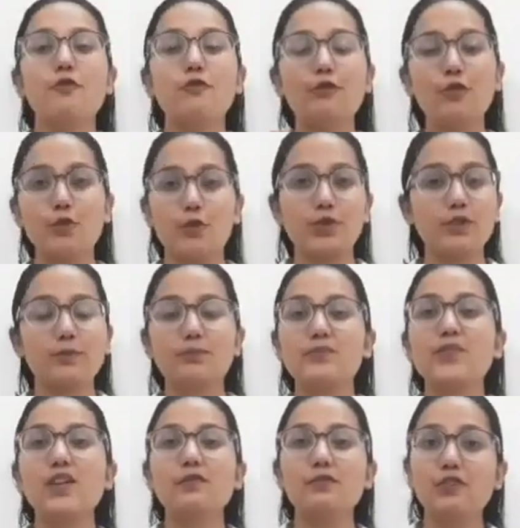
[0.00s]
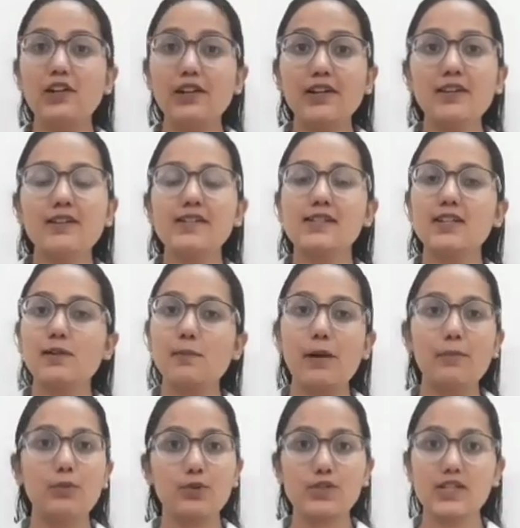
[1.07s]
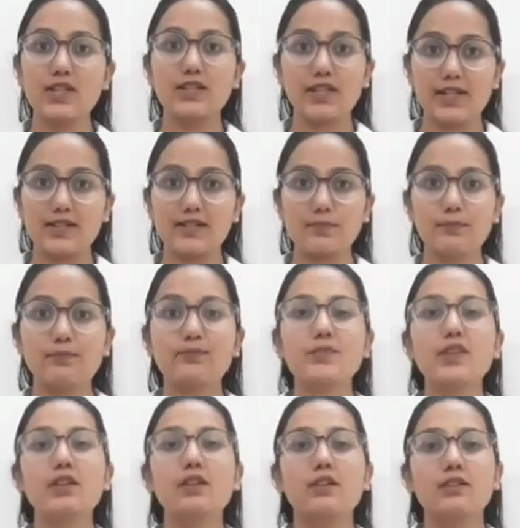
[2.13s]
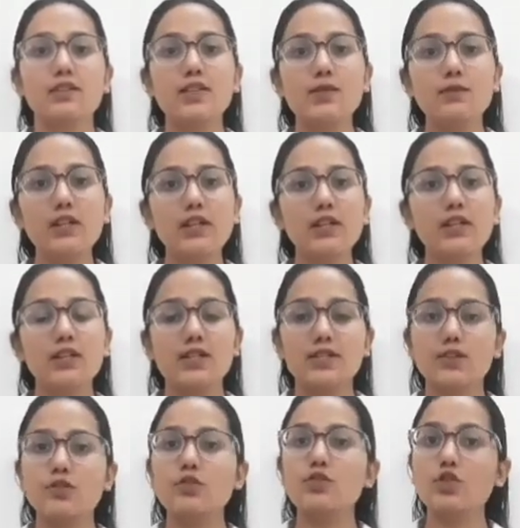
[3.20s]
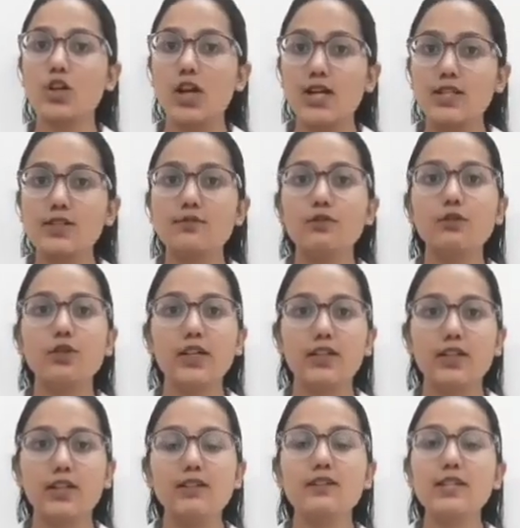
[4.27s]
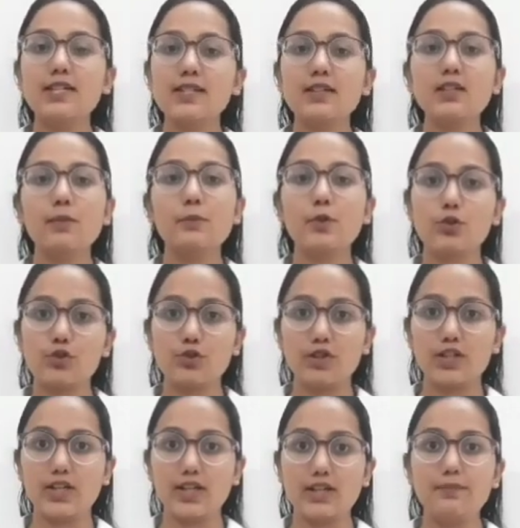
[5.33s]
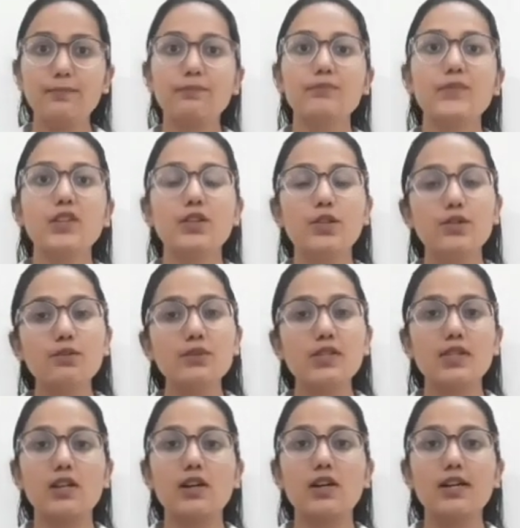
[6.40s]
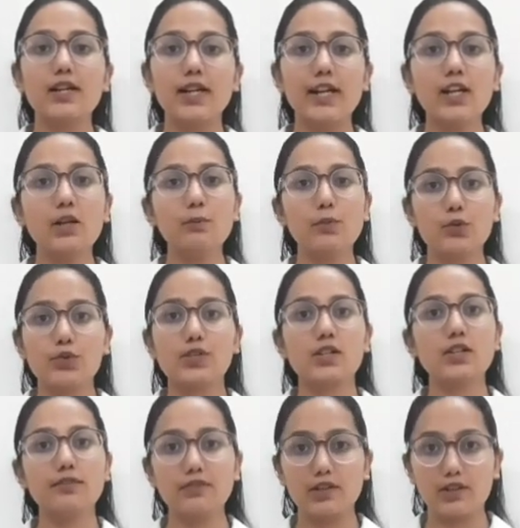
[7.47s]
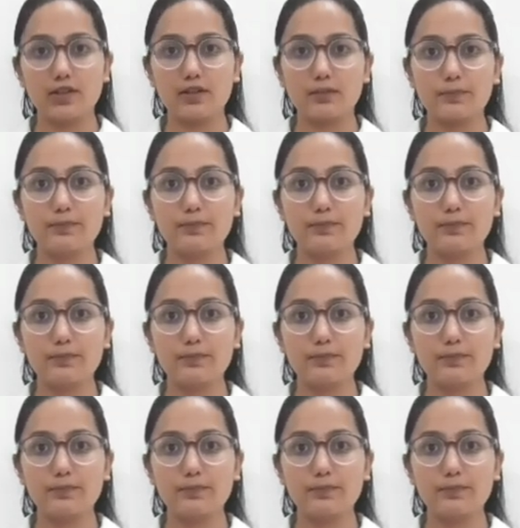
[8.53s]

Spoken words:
Fourth, filter result by posting dates. This will increase your chance for getting recent opportunity. Use the date posted filter.